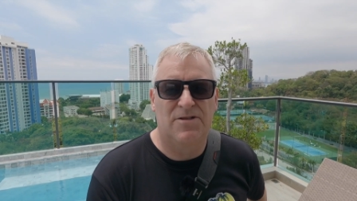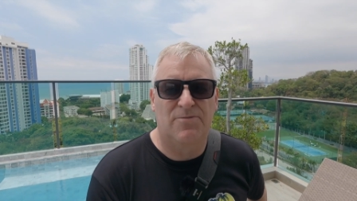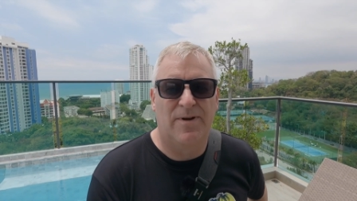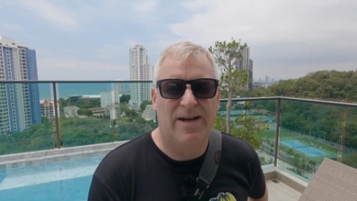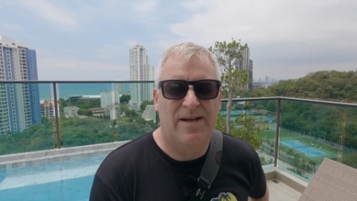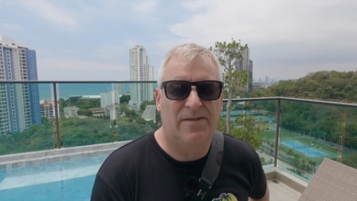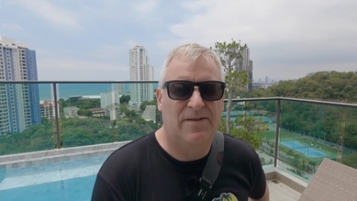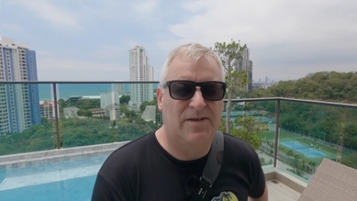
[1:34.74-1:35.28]

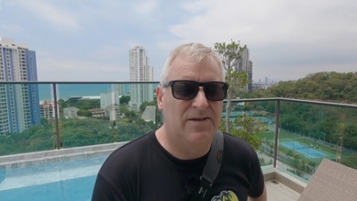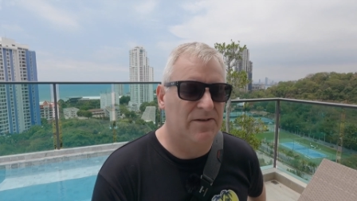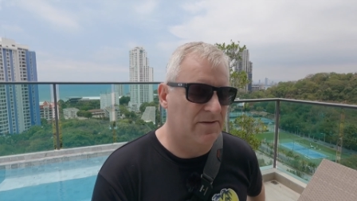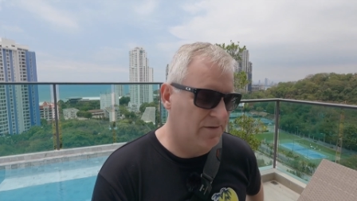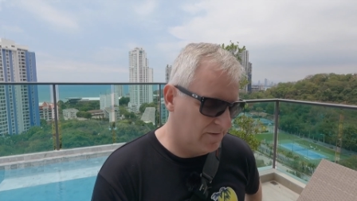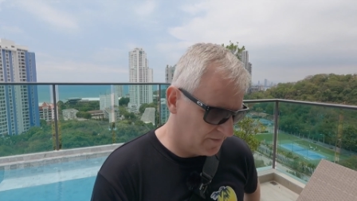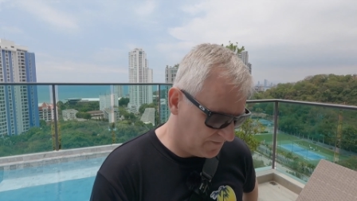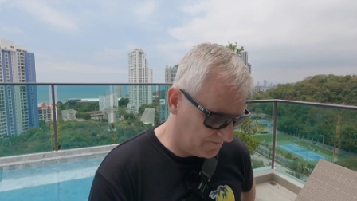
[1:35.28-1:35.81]
where
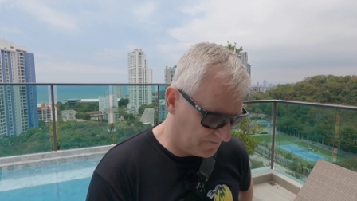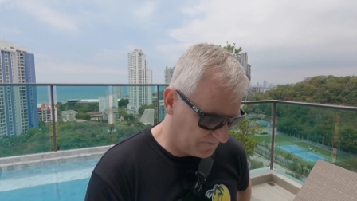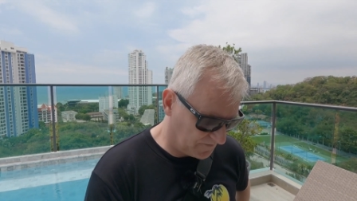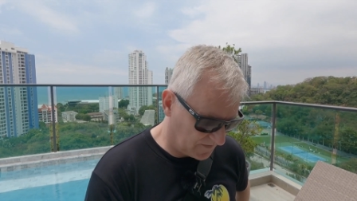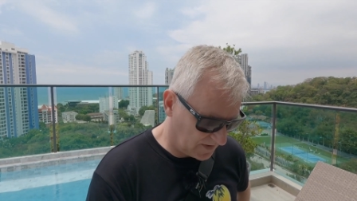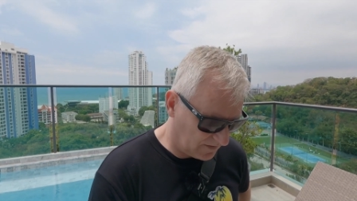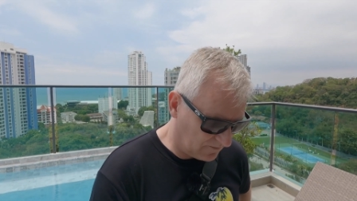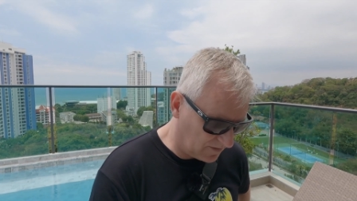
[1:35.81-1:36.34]
the
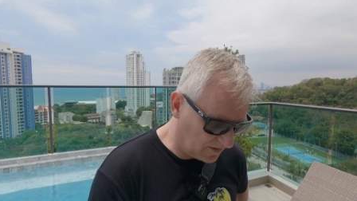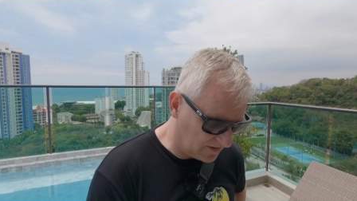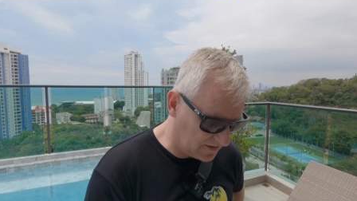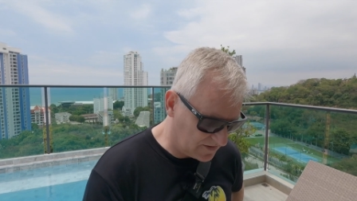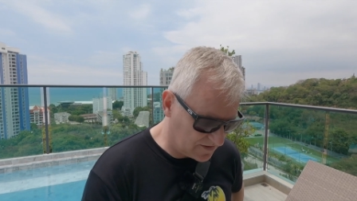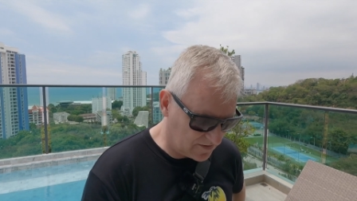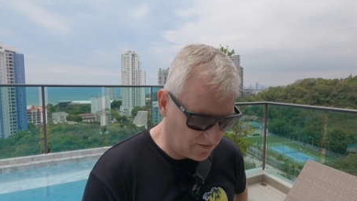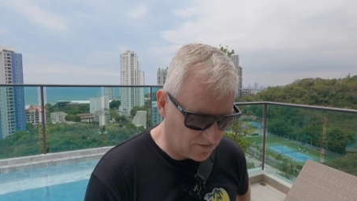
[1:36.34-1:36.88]
what
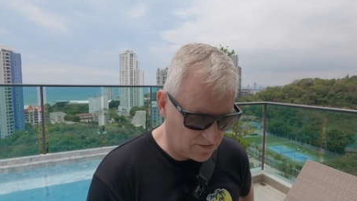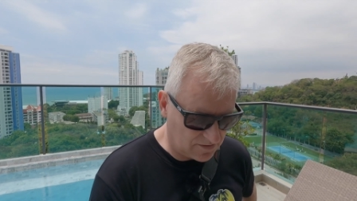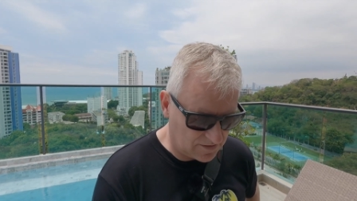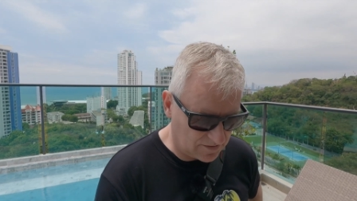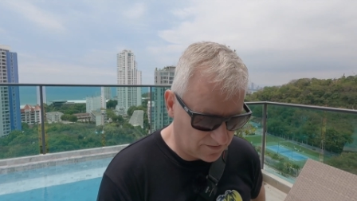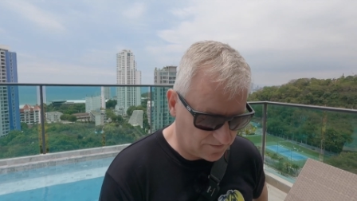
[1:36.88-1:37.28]
is called